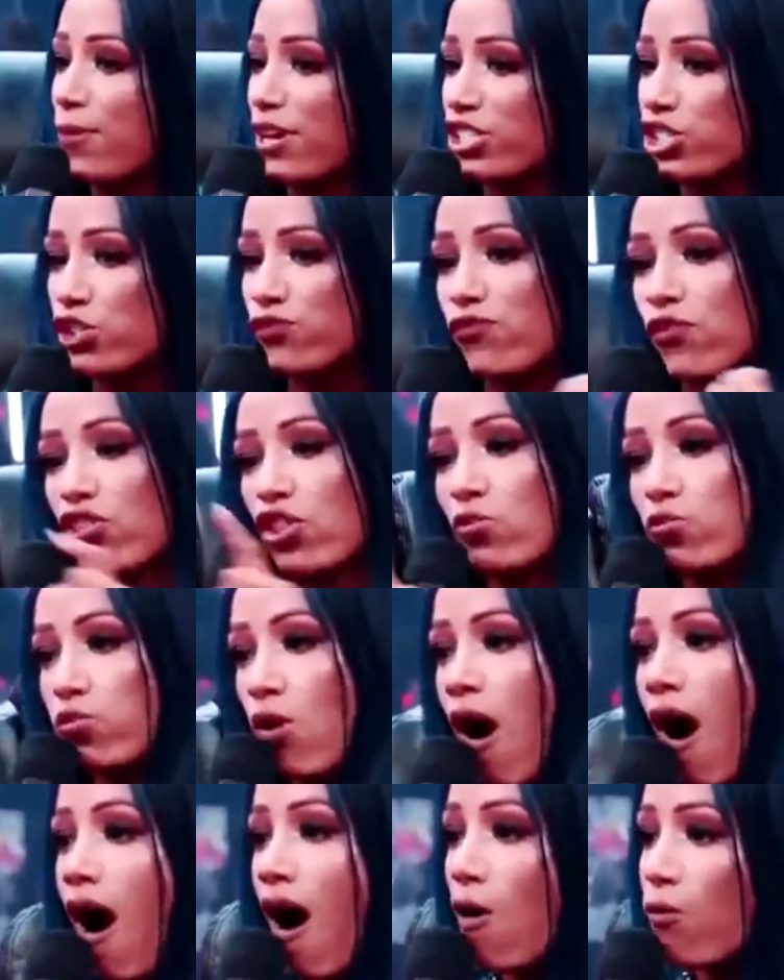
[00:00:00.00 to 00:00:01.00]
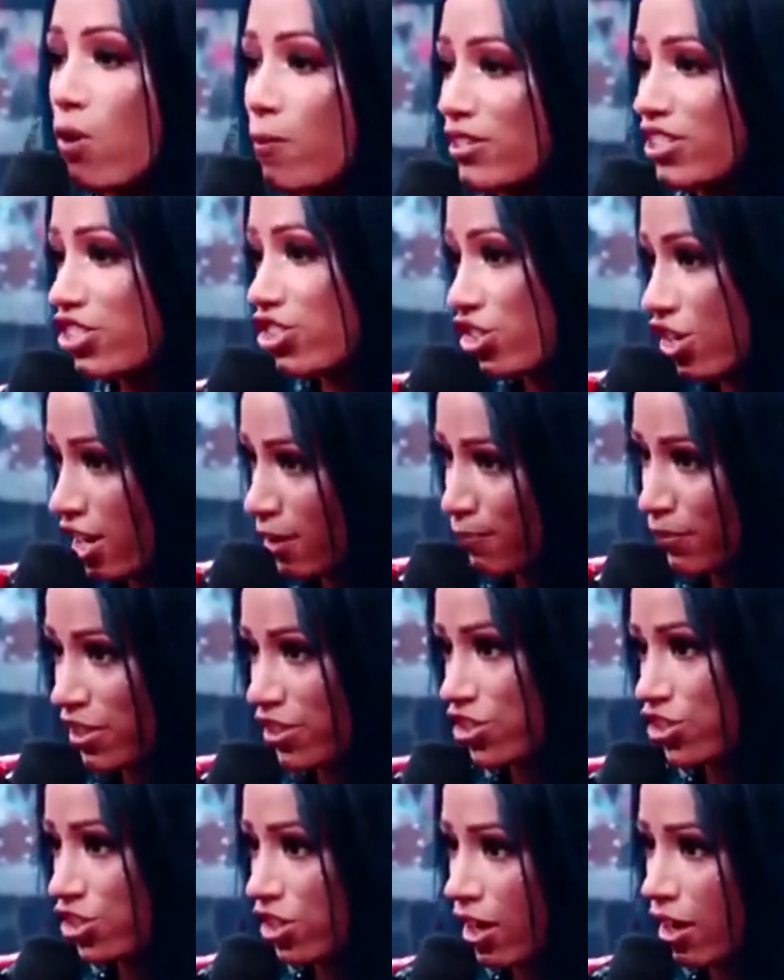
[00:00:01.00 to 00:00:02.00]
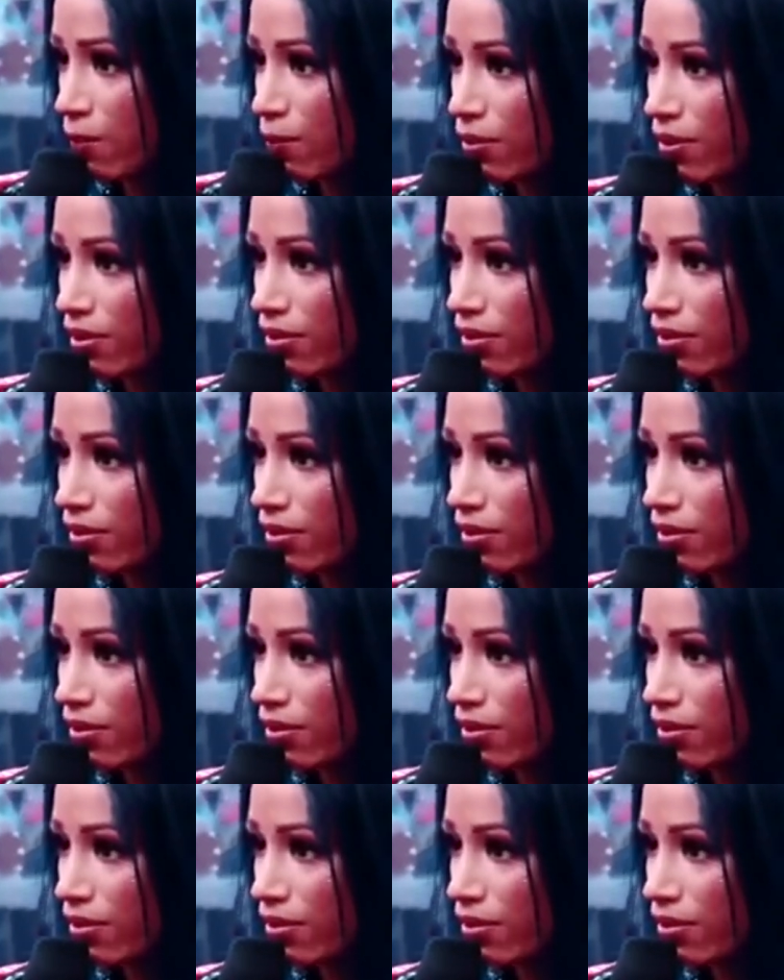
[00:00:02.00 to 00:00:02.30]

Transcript: versus to be determined.